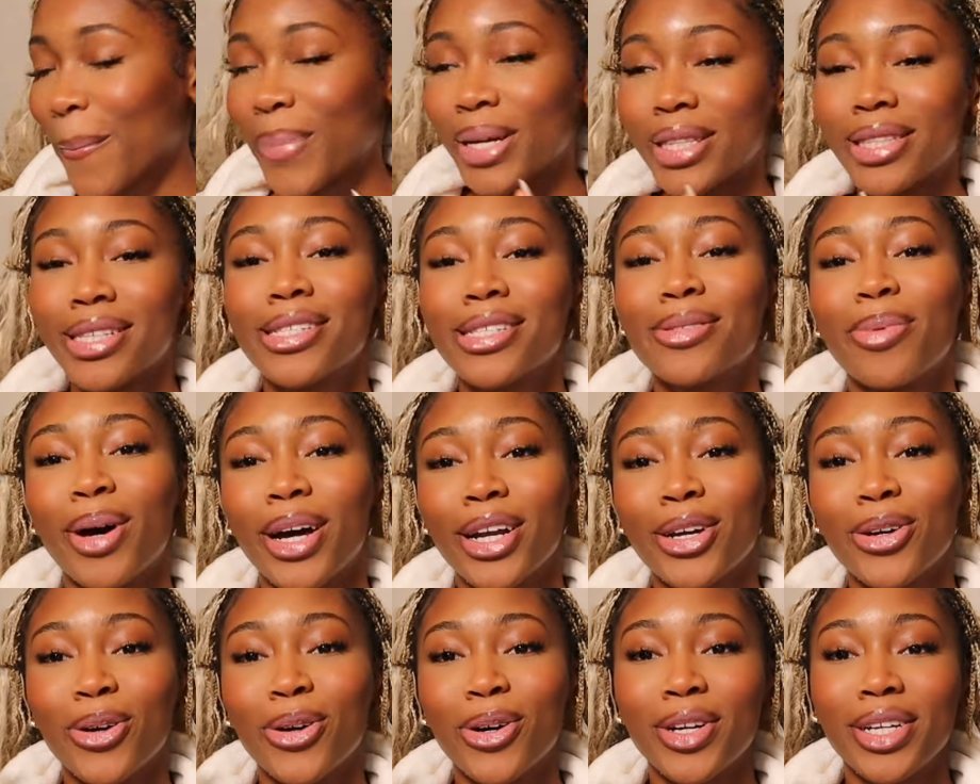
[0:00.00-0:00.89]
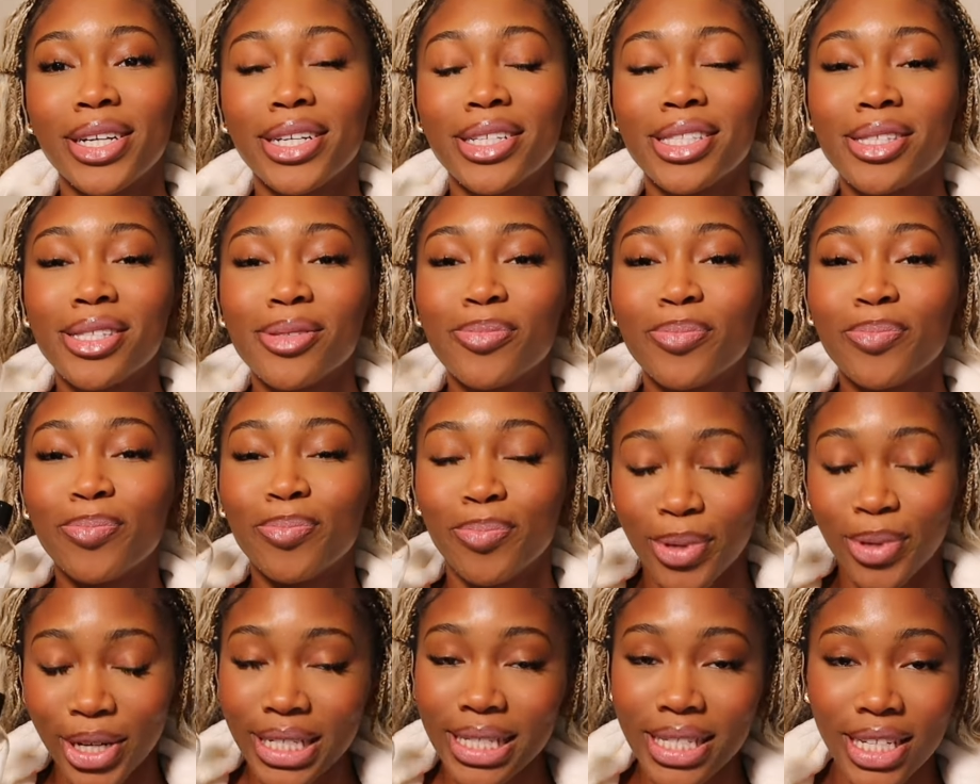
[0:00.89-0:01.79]
But this body oil in
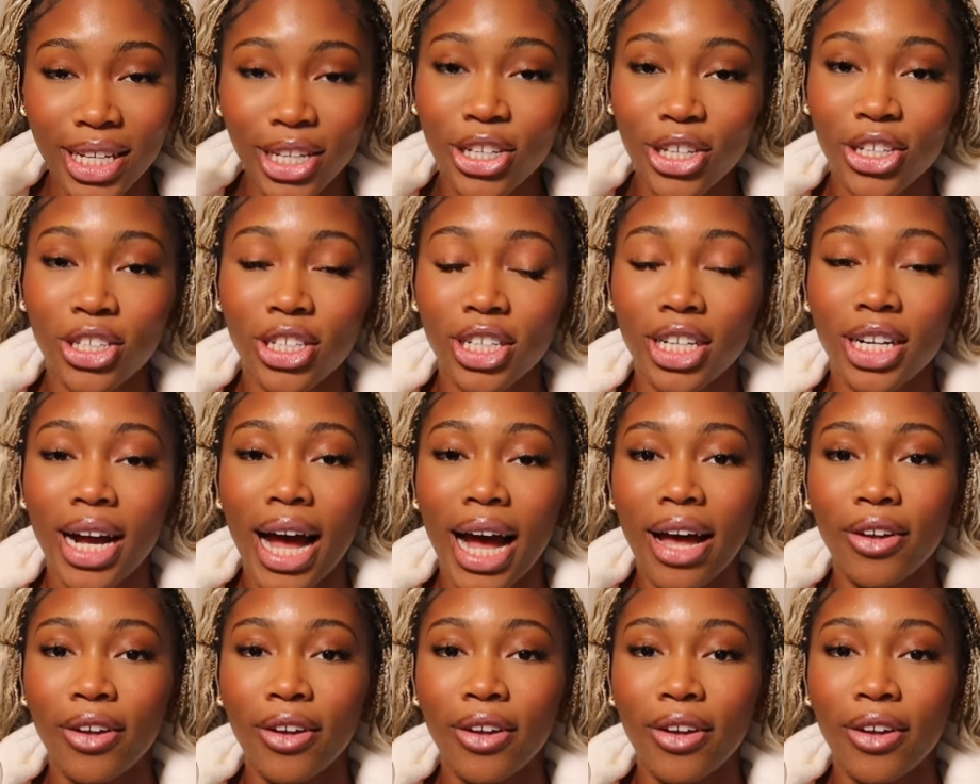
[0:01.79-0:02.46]
particular,